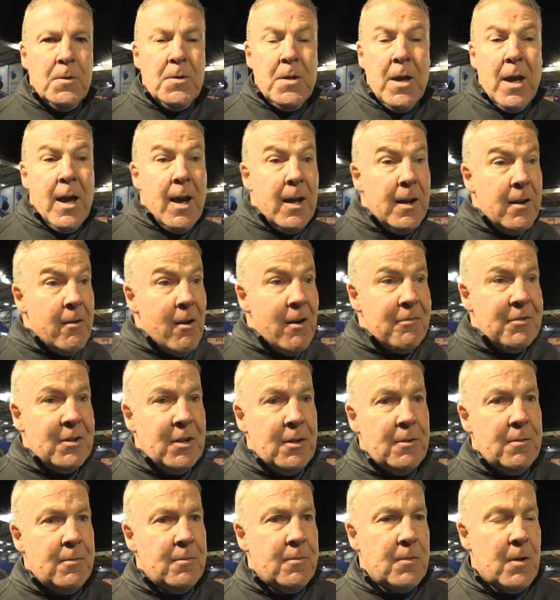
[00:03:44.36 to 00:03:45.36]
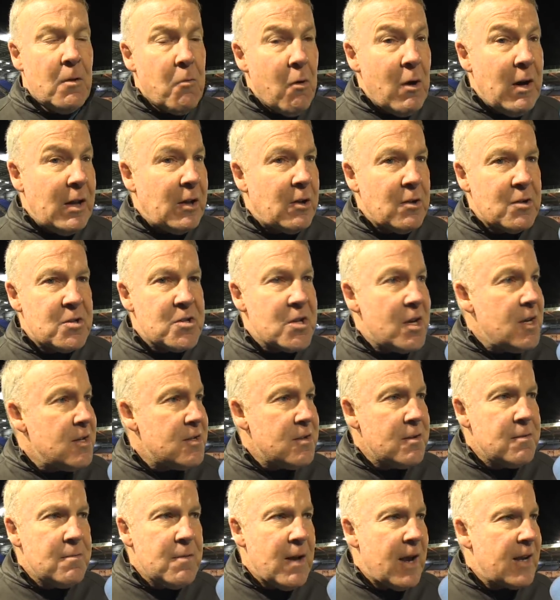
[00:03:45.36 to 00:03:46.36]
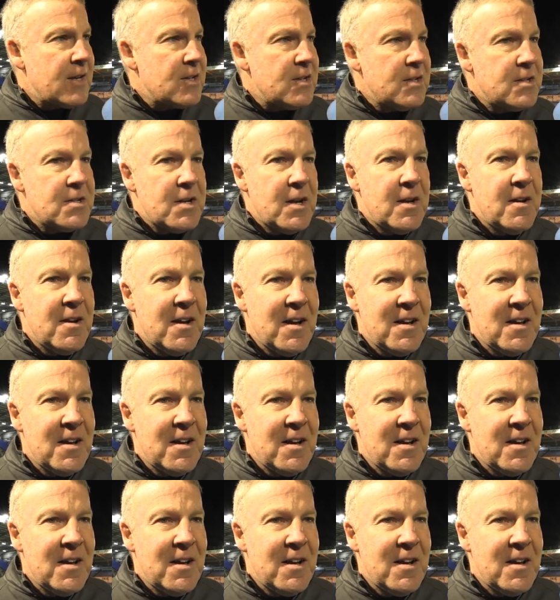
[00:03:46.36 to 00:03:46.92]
Yeah, they're having a really good season, Exeter.